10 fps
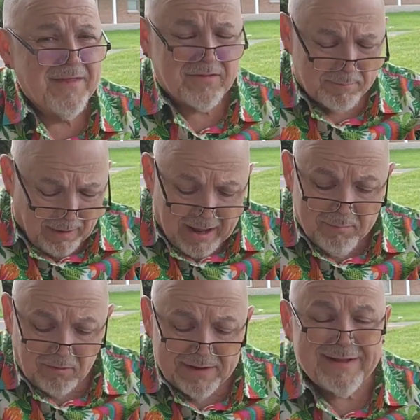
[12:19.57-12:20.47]
that the
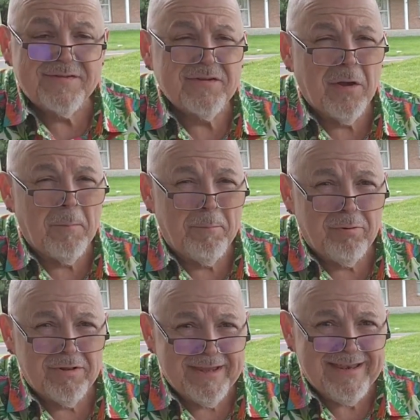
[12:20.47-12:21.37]
Bible is
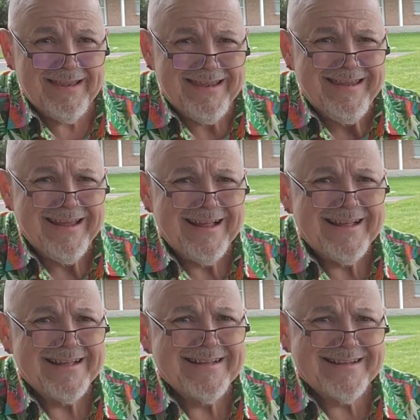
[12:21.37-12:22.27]
completely
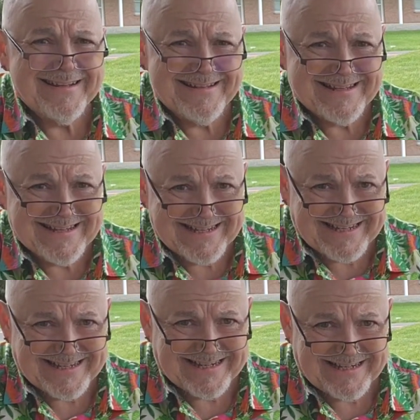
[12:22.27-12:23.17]

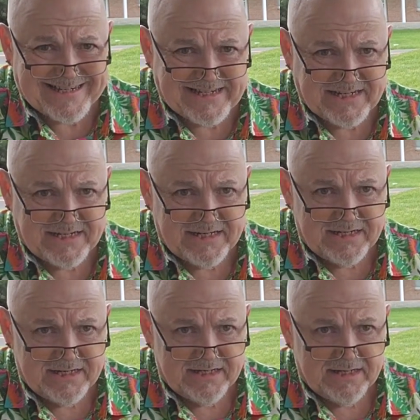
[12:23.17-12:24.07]
consistent.
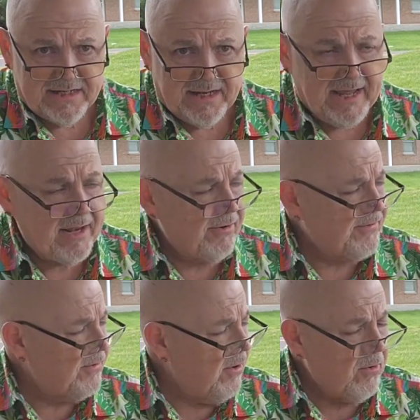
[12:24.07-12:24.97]
There
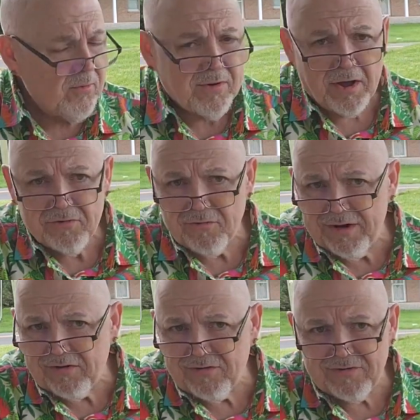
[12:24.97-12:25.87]
is no
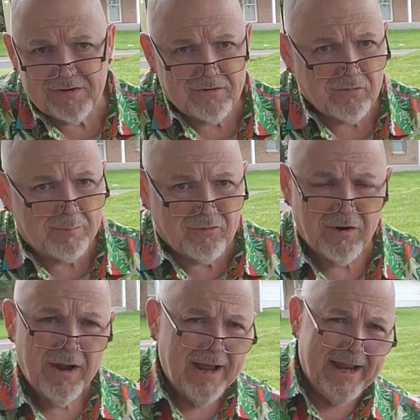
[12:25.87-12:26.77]
contradictions in the
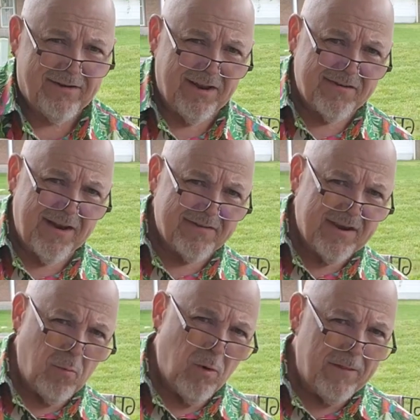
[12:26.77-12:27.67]
scripture. It does not
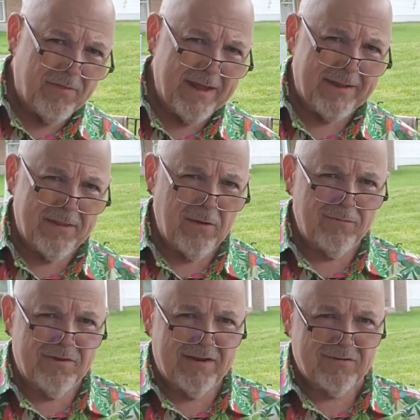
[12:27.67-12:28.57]
say one thing in the
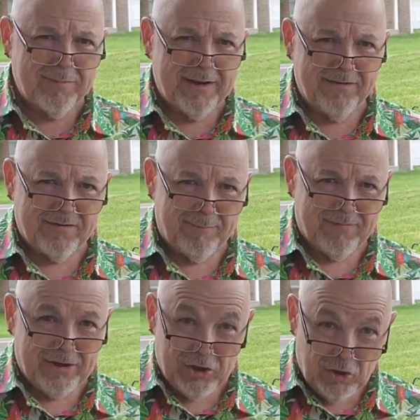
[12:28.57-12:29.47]
Old Testament and
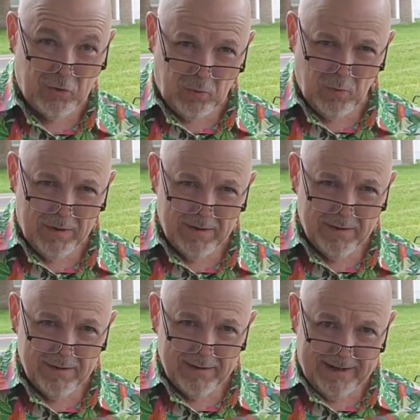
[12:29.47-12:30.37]
something new
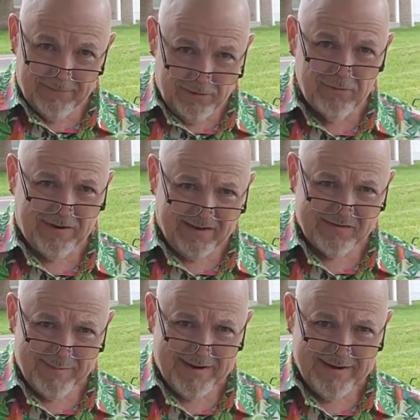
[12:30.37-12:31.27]
in the New
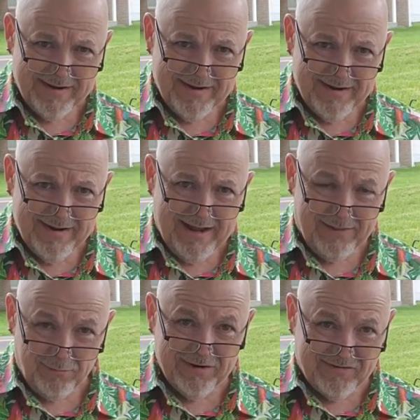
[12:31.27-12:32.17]
Testament.
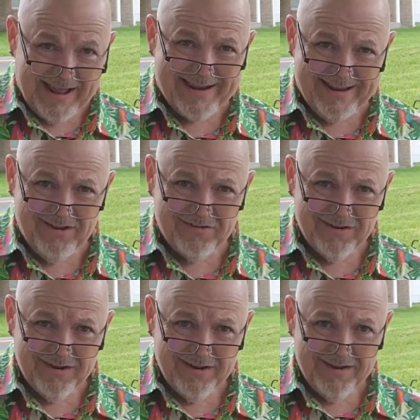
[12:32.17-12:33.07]
And the reason that
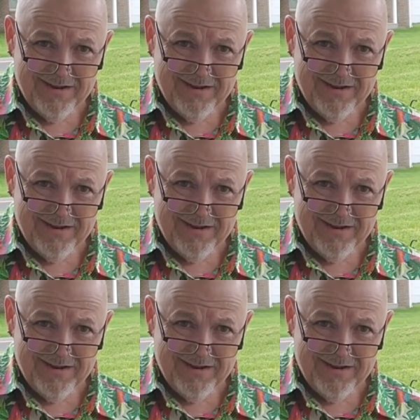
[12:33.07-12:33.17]
is